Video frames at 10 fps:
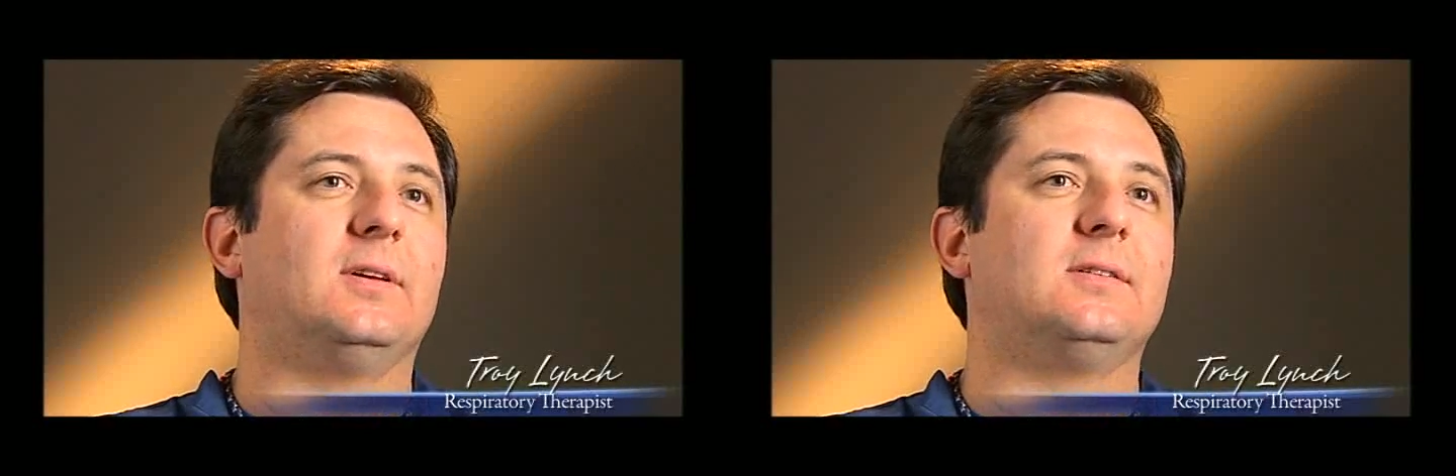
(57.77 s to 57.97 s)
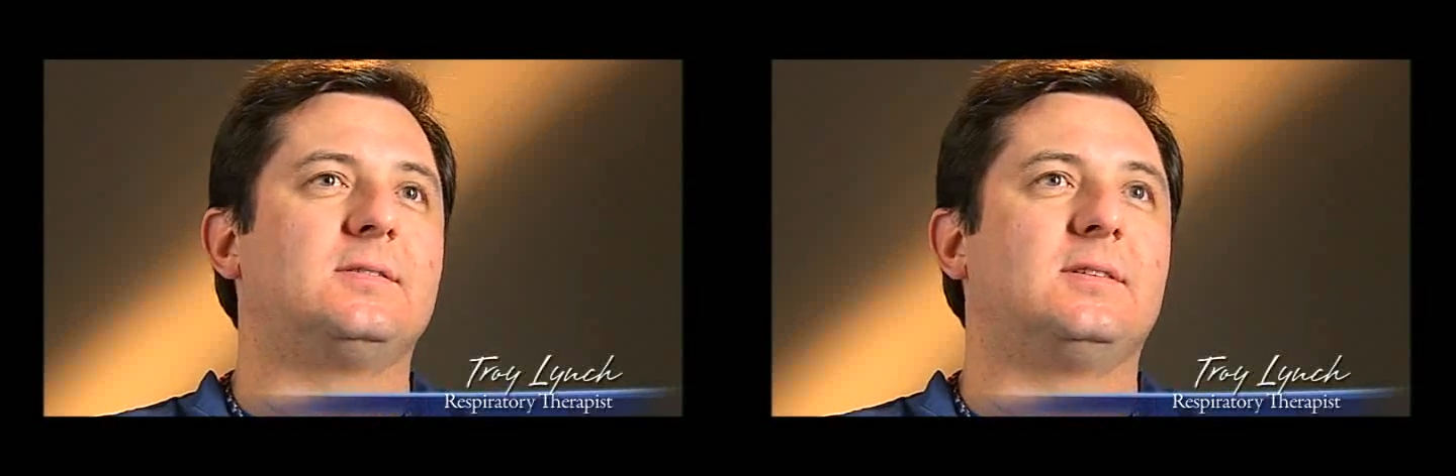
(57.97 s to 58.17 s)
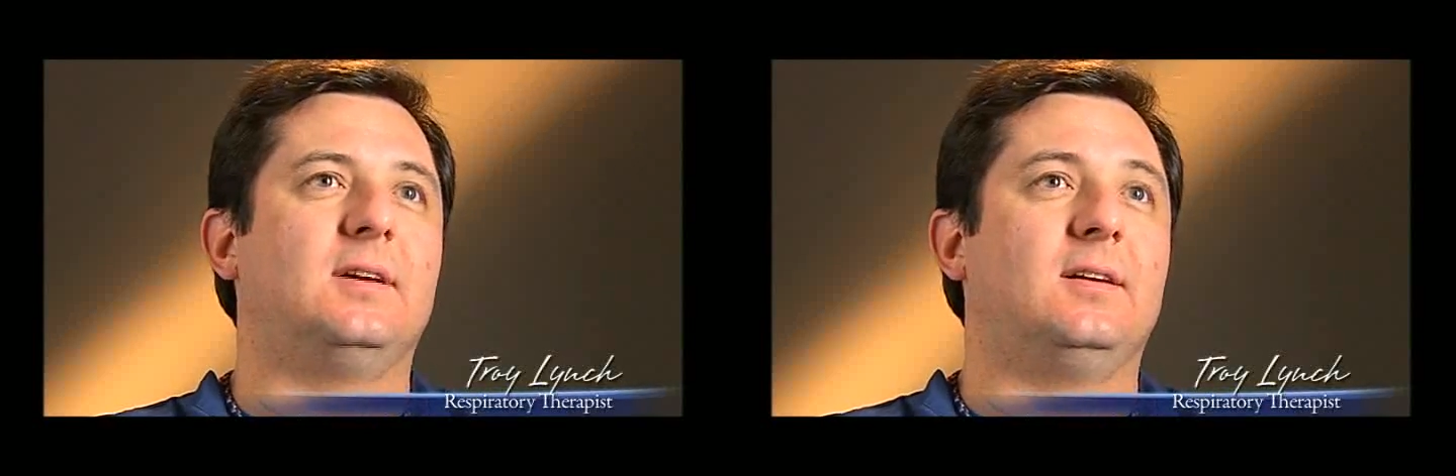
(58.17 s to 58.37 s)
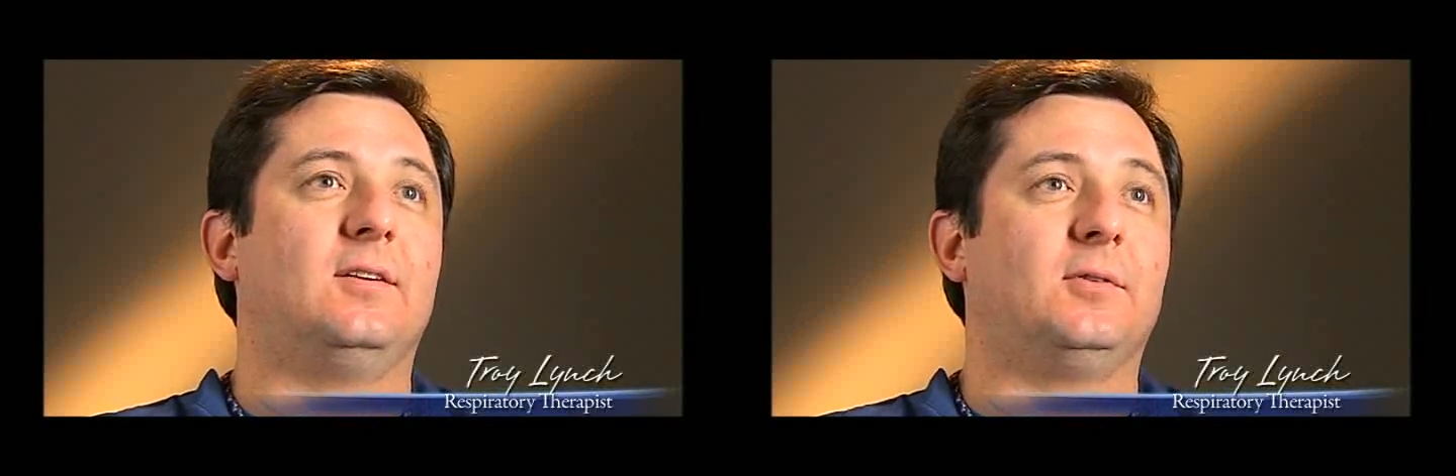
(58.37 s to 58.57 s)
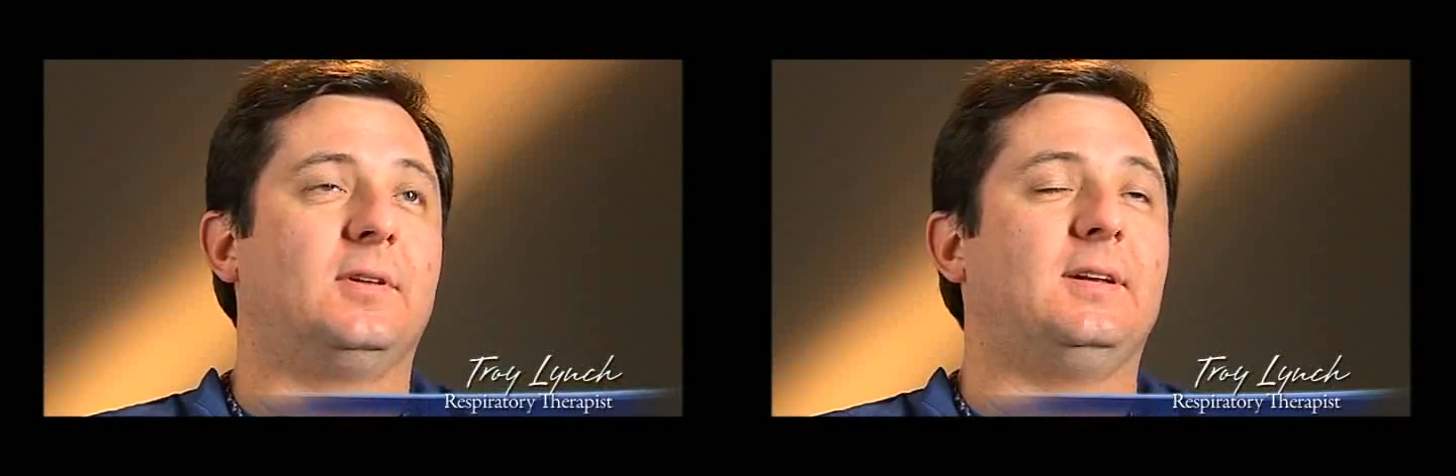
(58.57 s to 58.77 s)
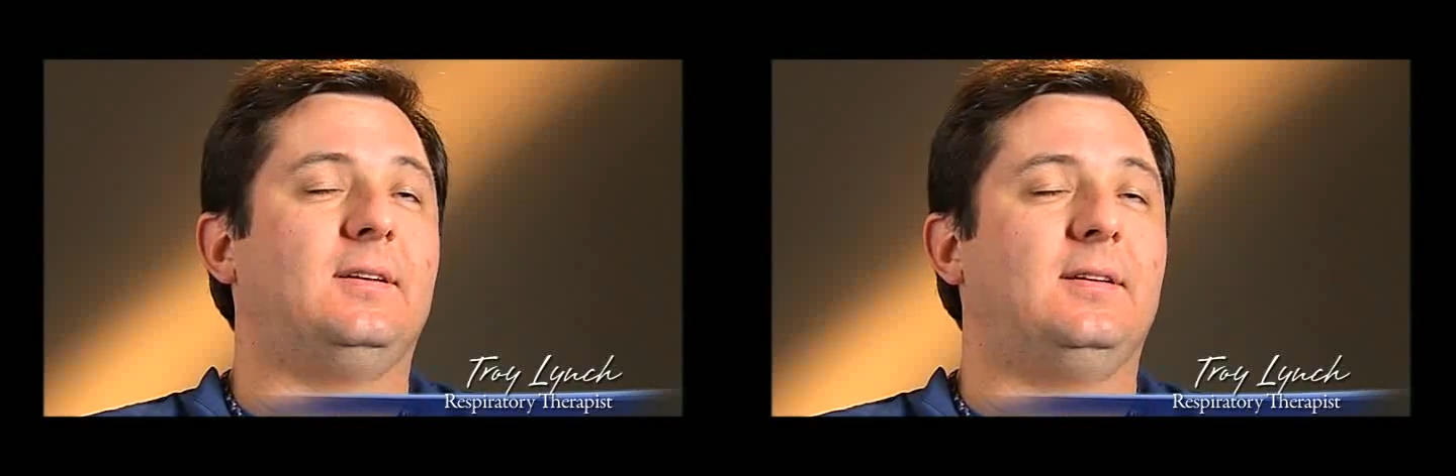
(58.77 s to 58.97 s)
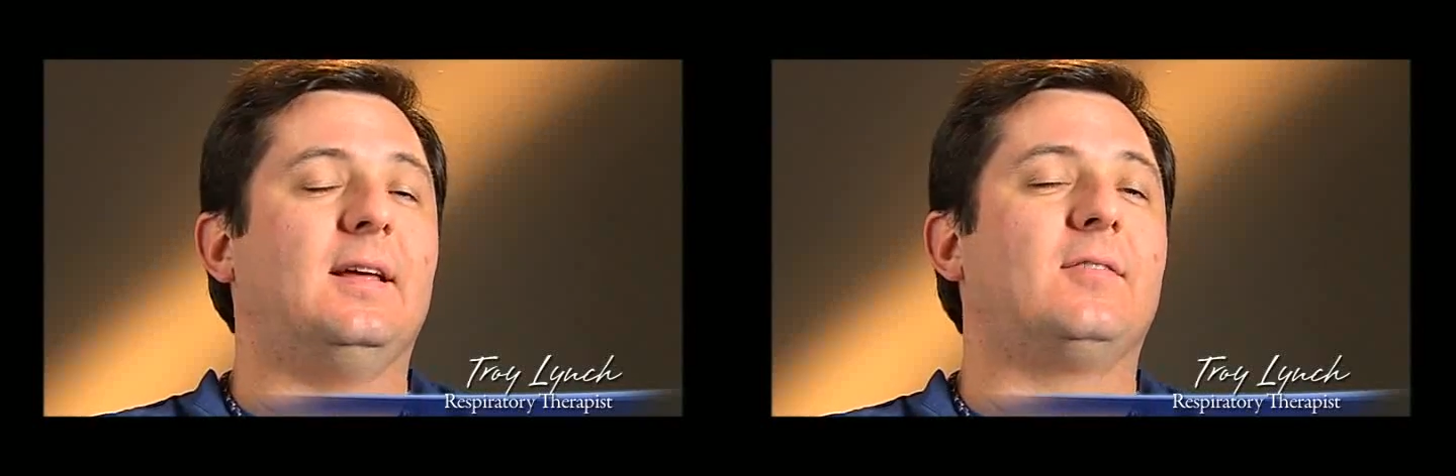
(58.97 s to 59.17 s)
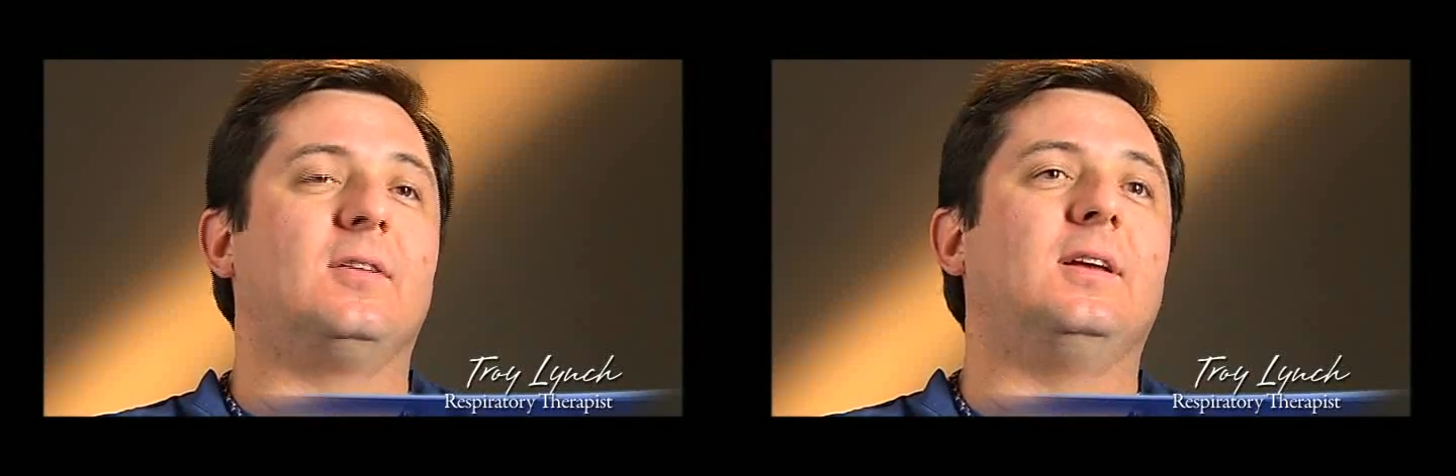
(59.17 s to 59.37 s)
that's really
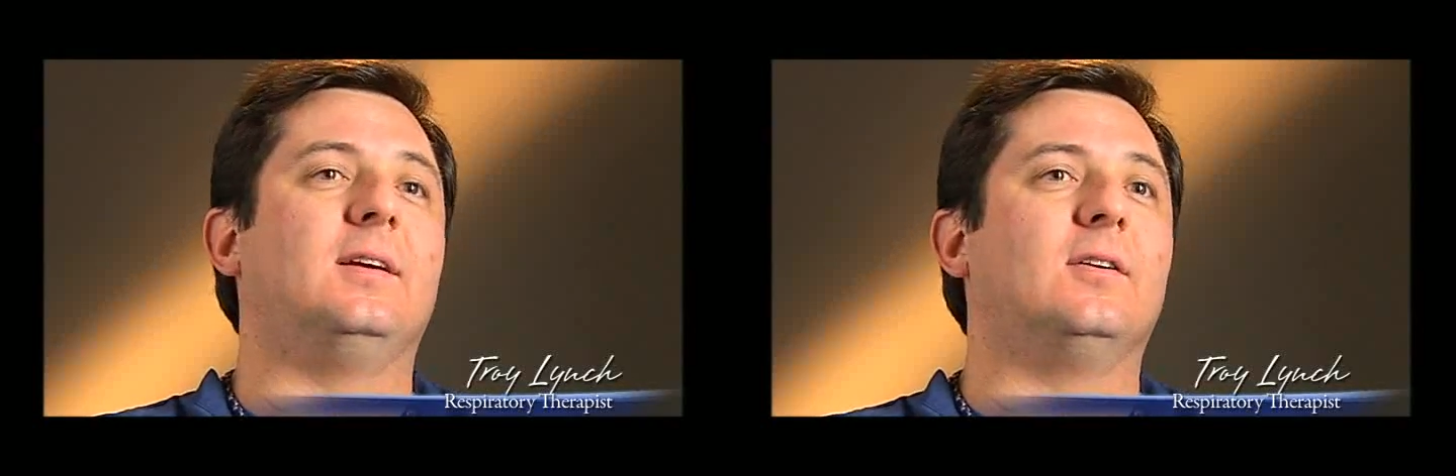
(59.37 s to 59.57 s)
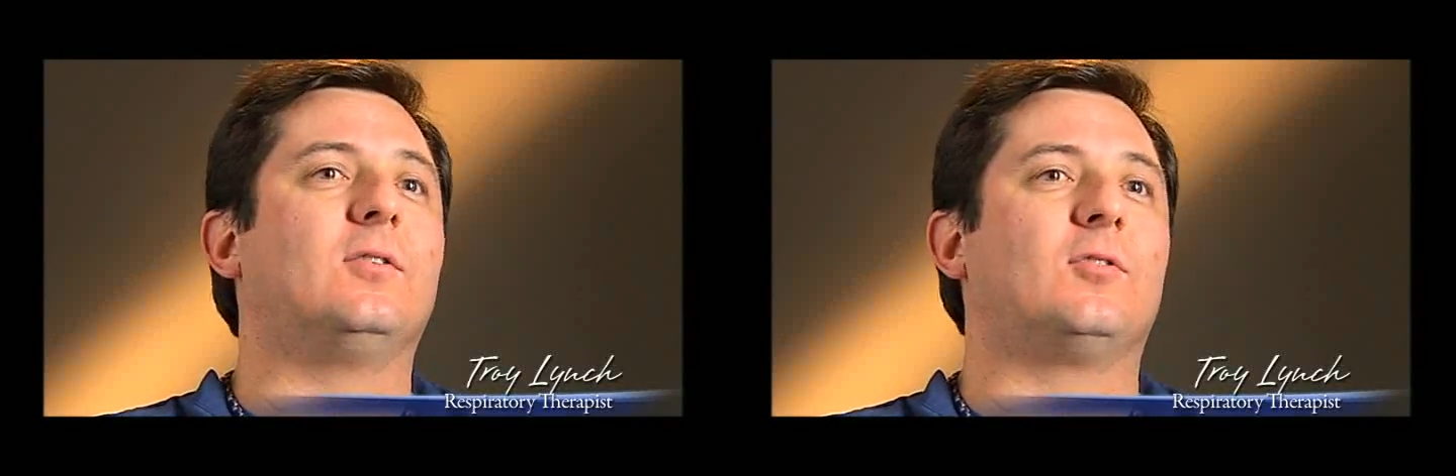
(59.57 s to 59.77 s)
deathly ill